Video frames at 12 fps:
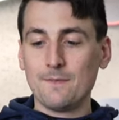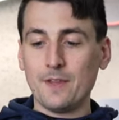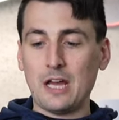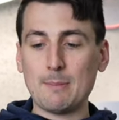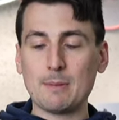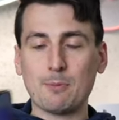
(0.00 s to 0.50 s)

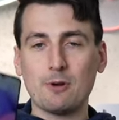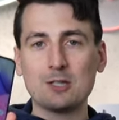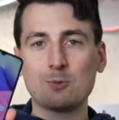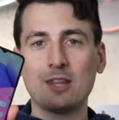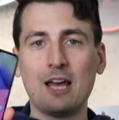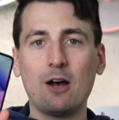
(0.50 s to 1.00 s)
I'm impressed
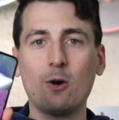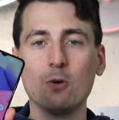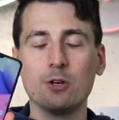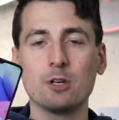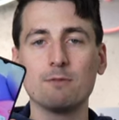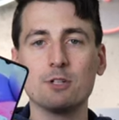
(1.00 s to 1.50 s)
with how
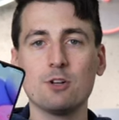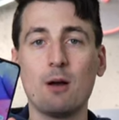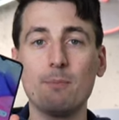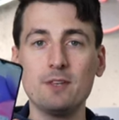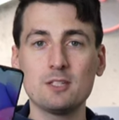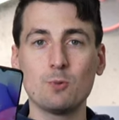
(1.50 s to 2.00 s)
good of a job
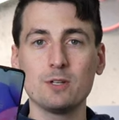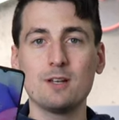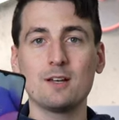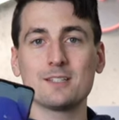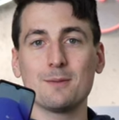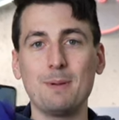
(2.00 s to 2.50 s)
this one
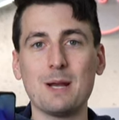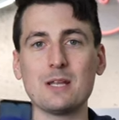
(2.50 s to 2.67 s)
does compared to